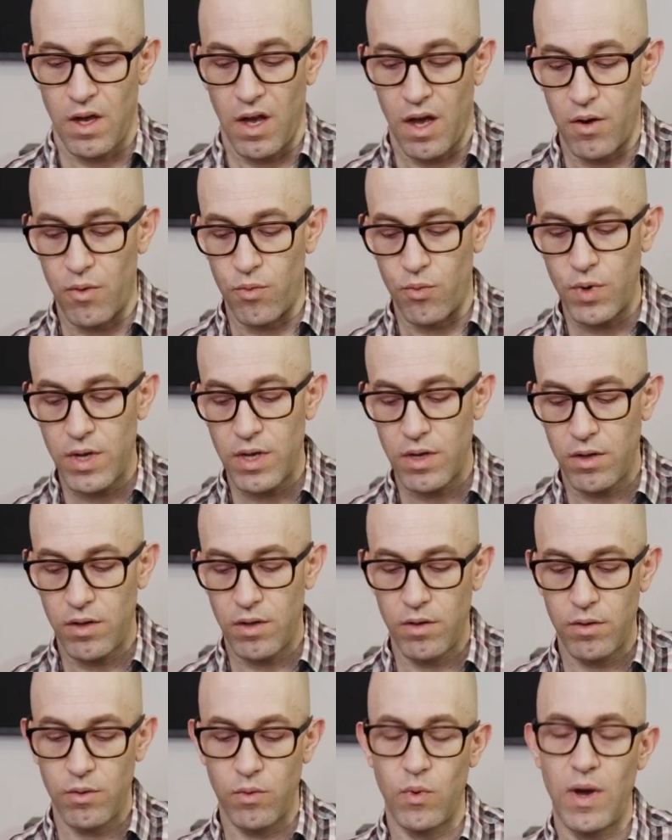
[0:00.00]
A
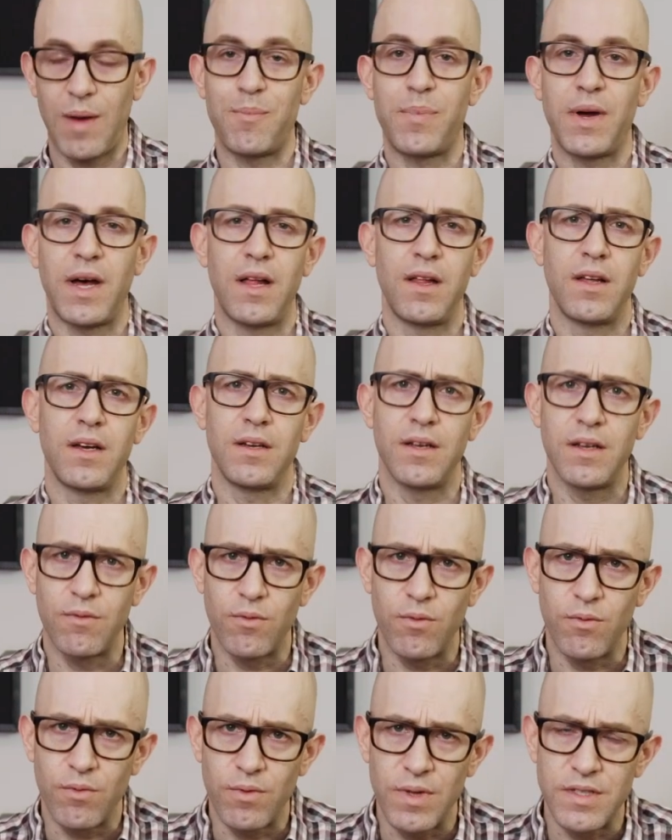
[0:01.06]
real wet palette
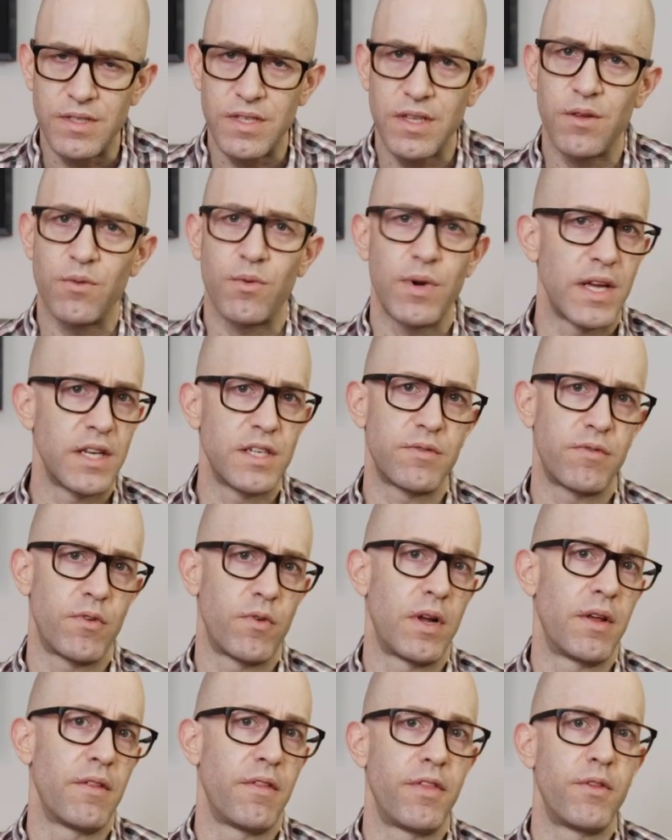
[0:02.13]
is in the range of
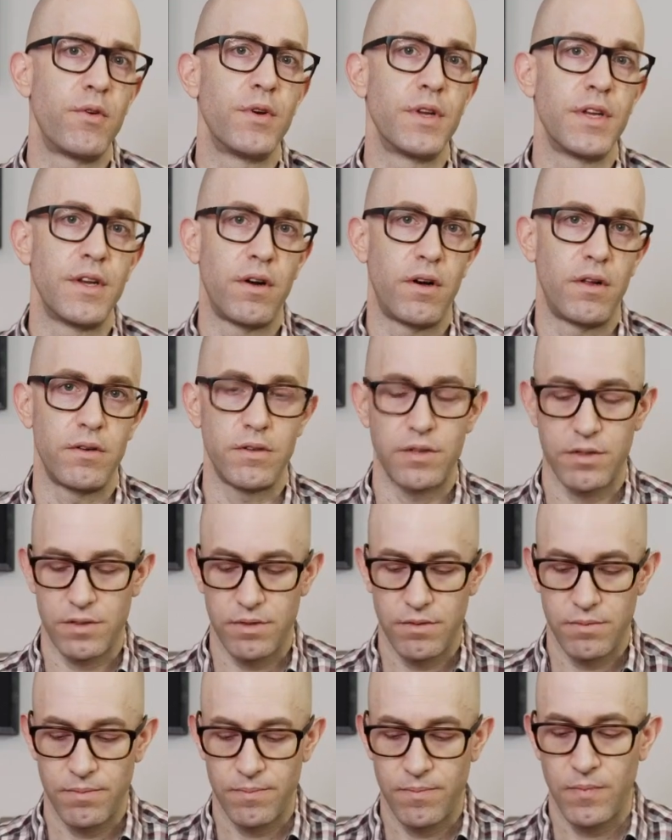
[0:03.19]
around
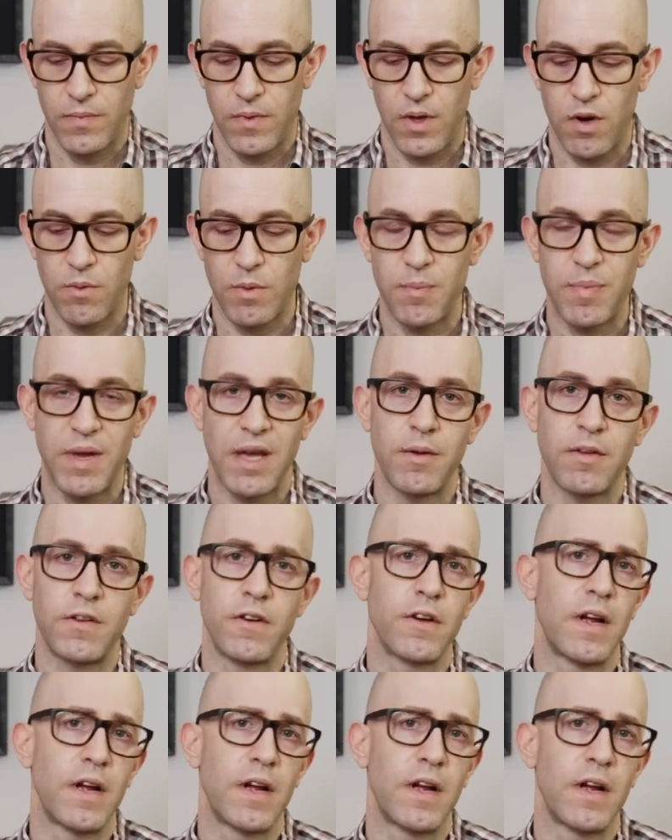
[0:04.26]
$30. Army Painter